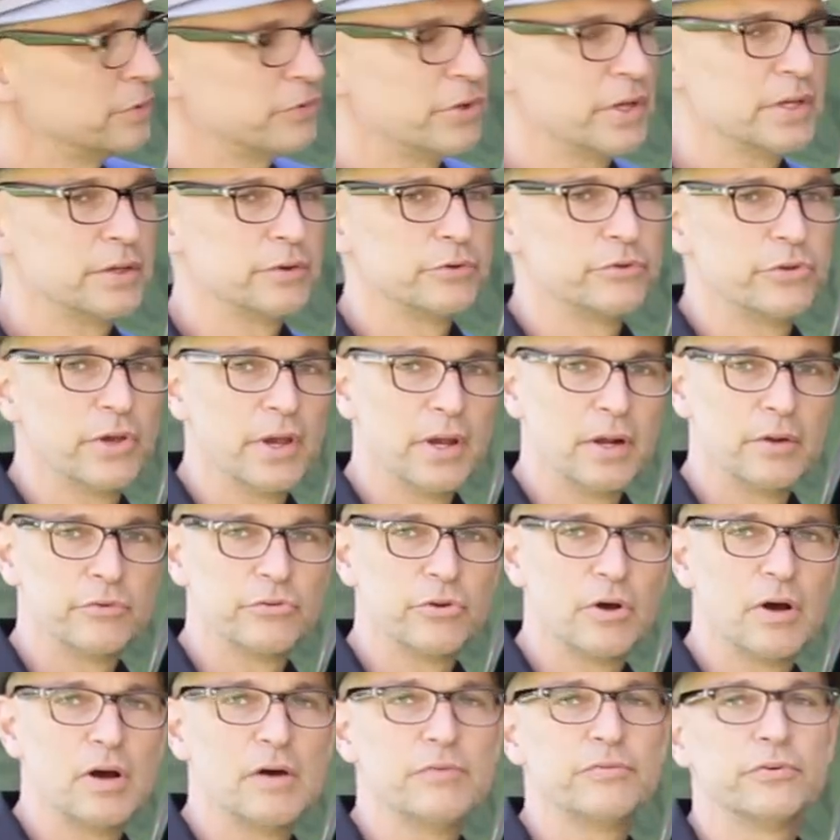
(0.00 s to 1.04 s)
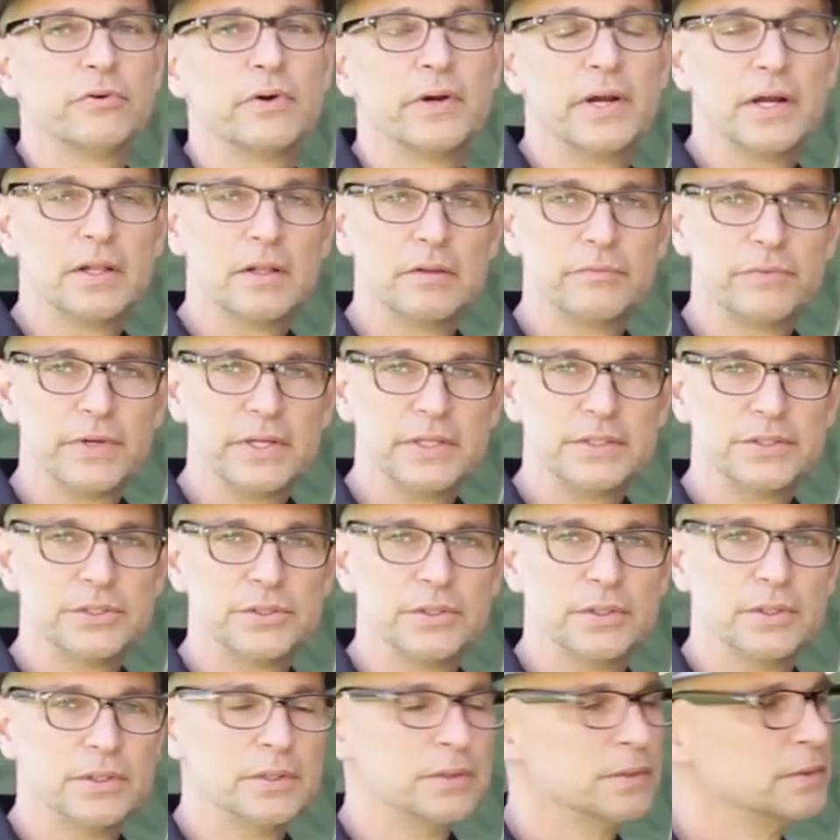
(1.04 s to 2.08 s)
if you take your tires off or
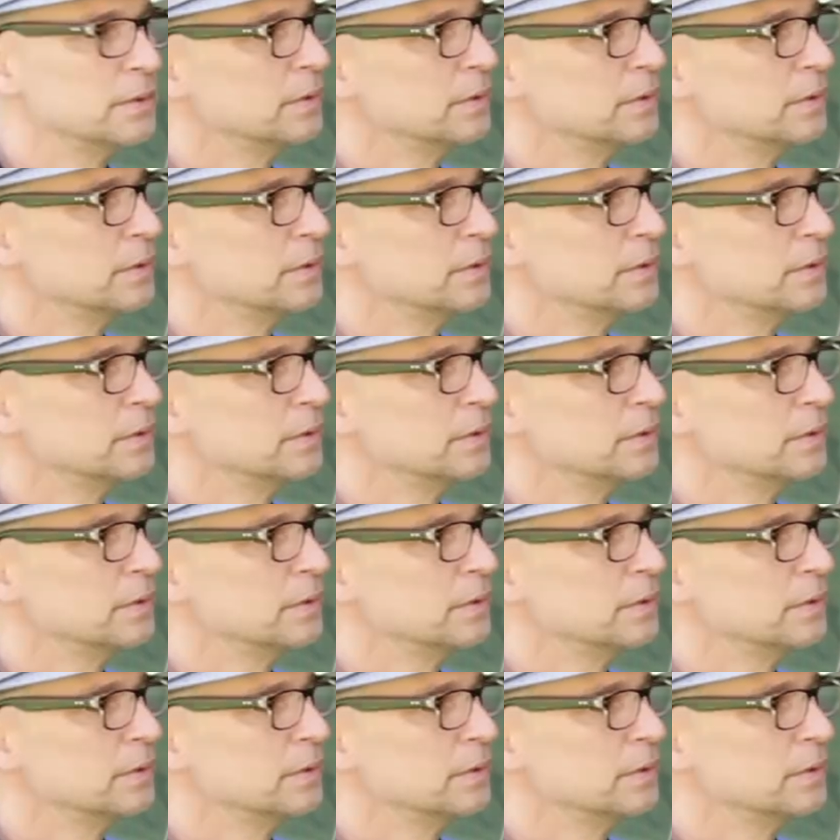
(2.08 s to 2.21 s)
elevate